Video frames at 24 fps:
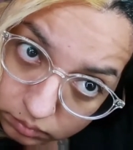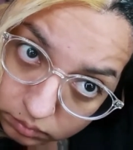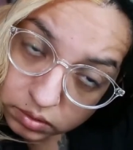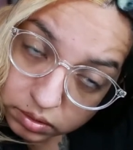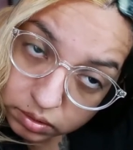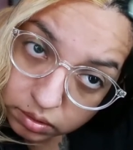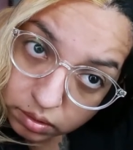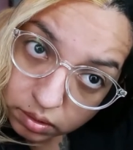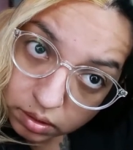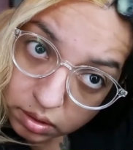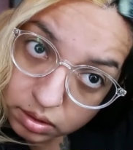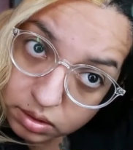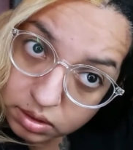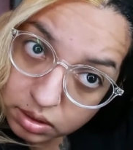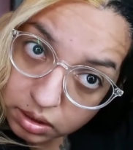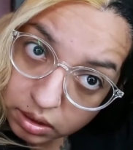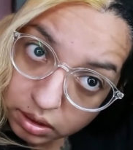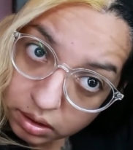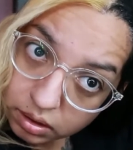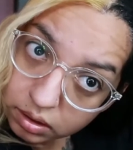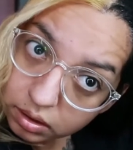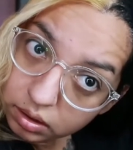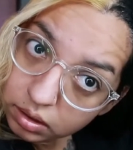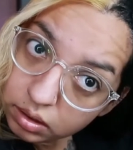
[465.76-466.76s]
so this
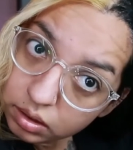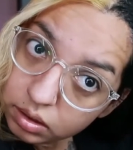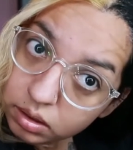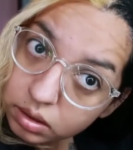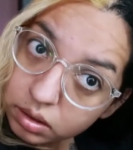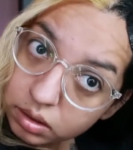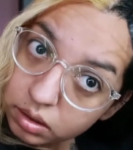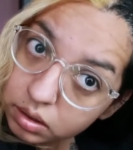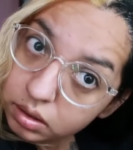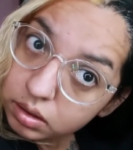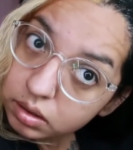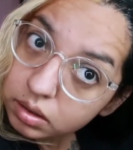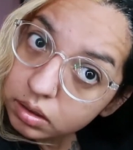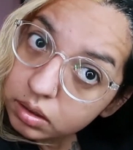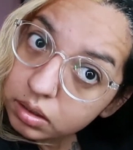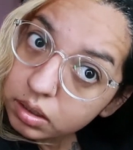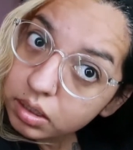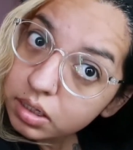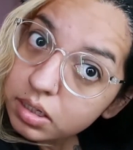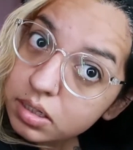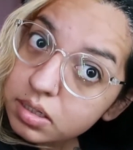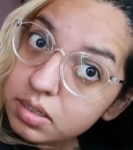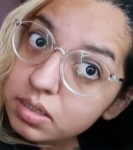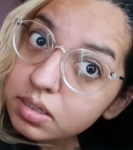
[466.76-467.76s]
can cook the
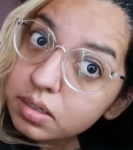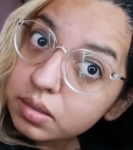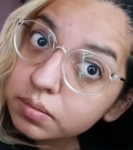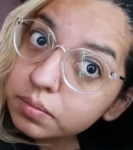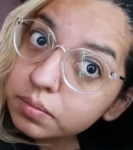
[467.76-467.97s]
longest.